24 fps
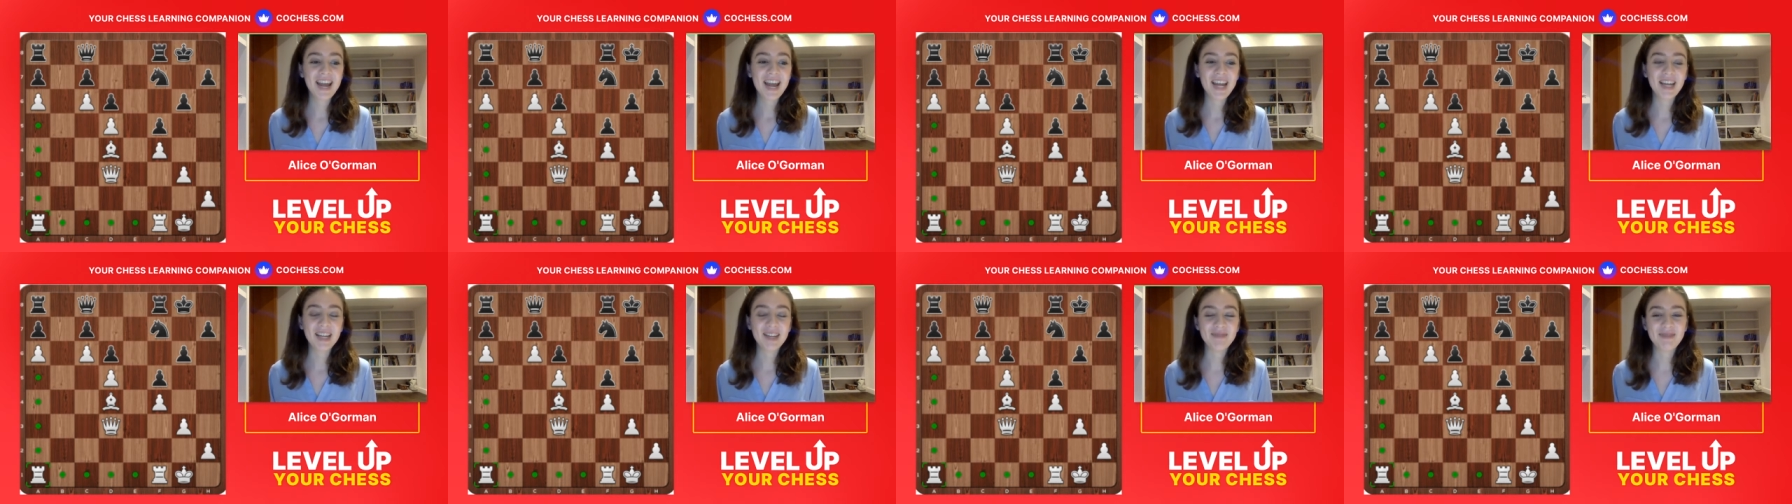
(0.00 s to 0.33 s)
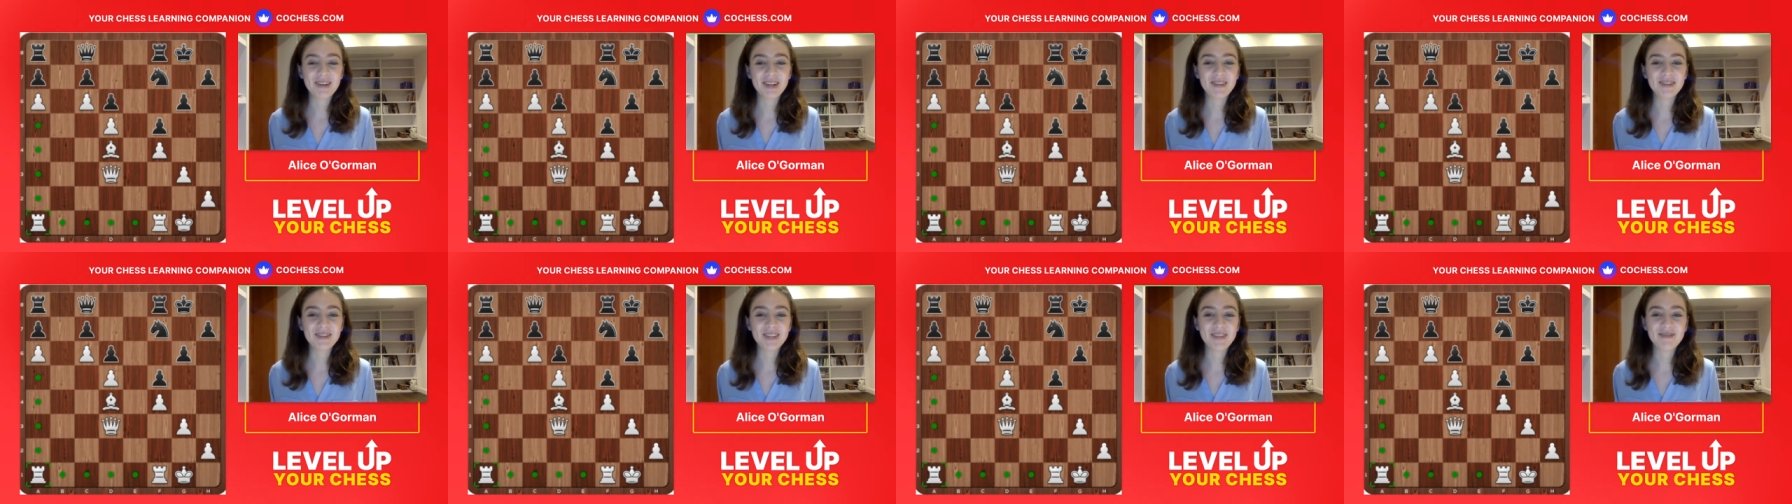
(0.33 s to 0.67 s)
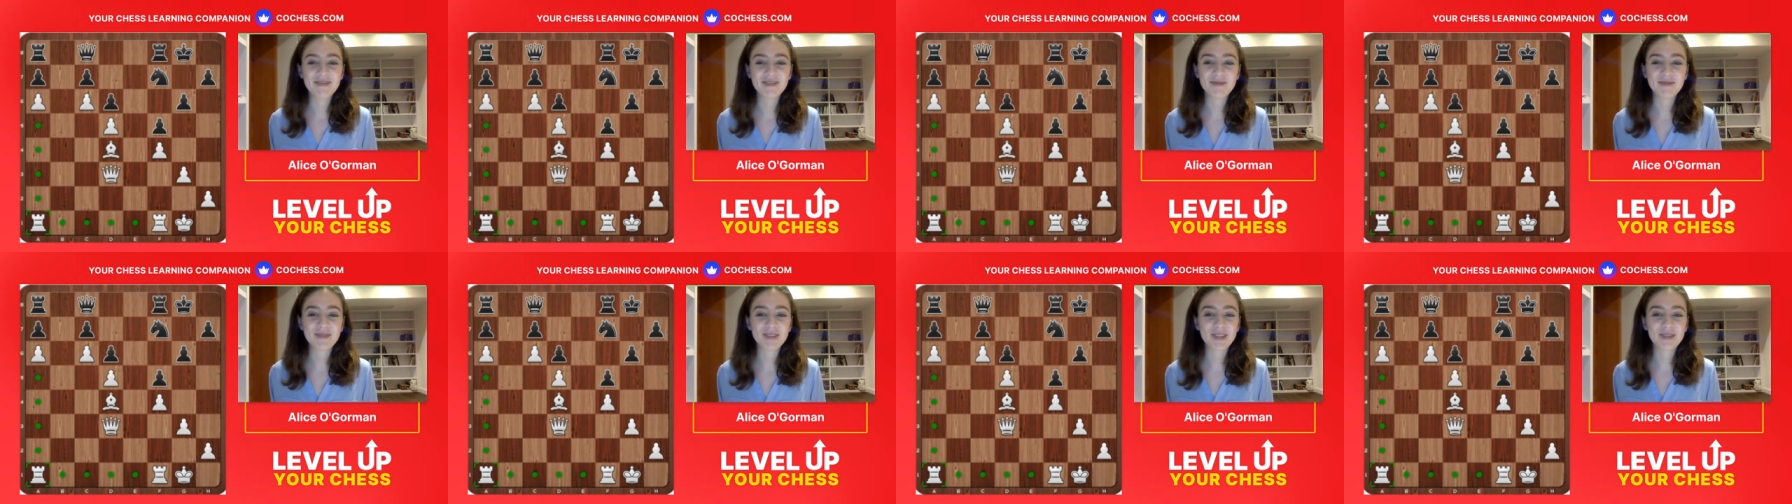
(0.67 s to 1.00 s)
you might have seen
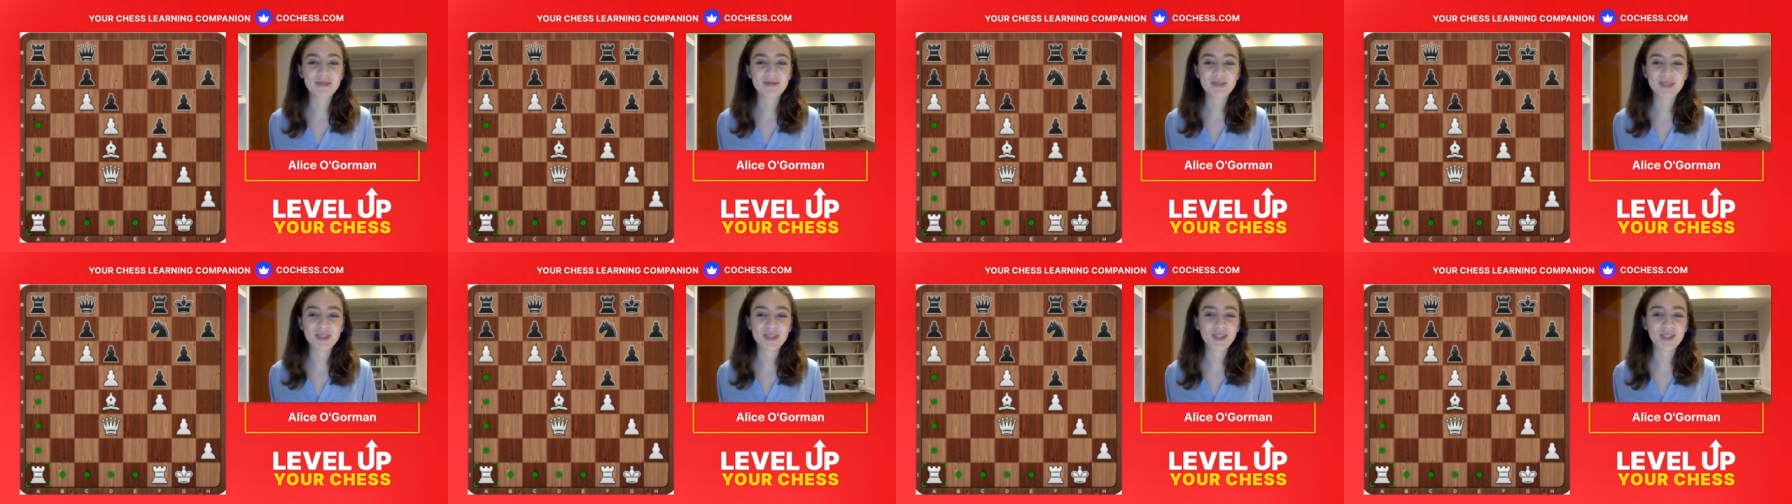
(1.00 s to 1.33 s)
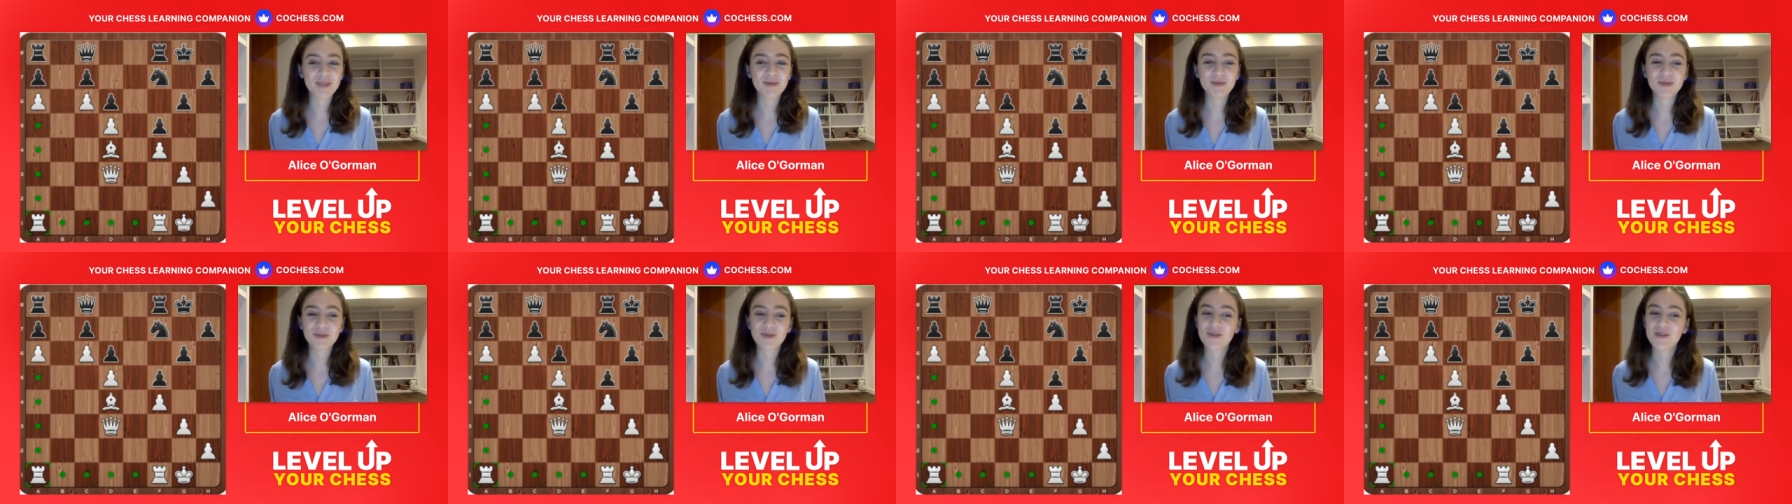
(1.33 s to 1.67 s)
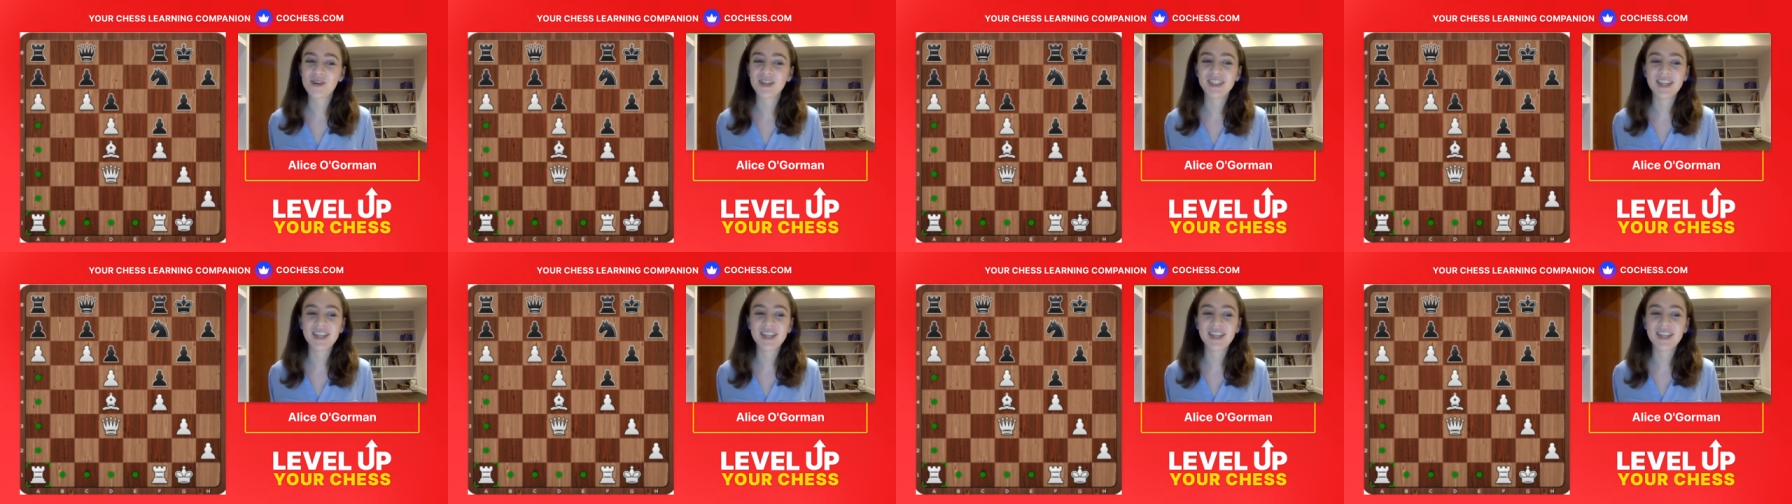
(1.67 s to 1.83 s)
from some of my streams before,